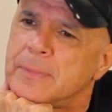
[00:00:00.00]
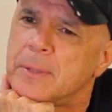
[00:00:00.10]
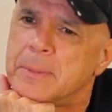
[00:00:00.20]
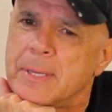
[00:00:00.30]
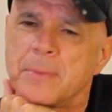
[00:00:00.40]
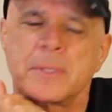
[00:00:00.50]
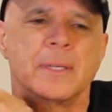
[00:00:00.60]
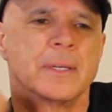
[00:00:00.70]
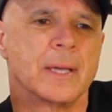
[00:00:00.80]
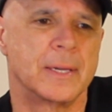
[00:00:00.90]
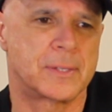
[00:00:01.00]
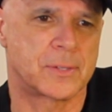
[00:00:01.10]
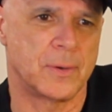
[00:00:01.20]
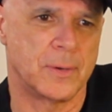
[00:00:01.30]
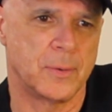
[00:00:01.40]
I mean, that was a nice
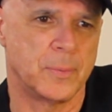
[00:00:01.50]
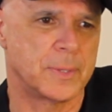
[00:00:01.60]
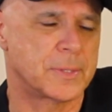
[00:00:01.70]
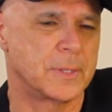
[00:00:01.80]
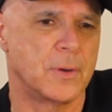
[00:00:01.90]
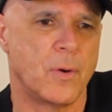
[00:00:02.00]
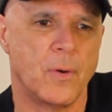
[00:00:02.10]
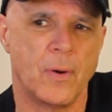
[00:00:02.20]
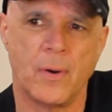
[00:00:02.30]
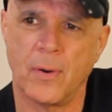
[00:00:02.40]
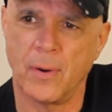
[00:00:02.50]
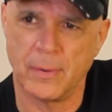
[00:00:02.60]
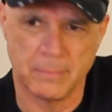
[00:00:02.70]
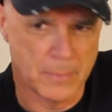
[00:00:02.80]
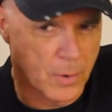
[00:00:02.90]
song. It wasn't
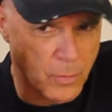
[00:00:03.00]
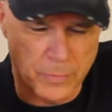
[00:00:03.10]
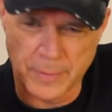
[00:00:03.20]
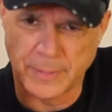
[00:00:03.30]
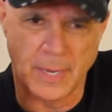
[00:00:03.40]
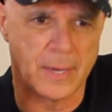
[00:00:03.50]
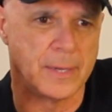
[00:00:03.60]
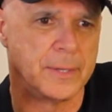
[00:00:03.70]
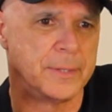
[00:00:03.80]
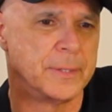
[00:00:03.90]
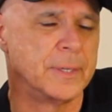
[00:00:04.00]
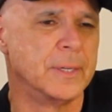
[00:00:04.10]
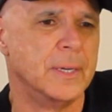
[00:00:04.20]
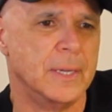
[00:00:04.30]
overdone.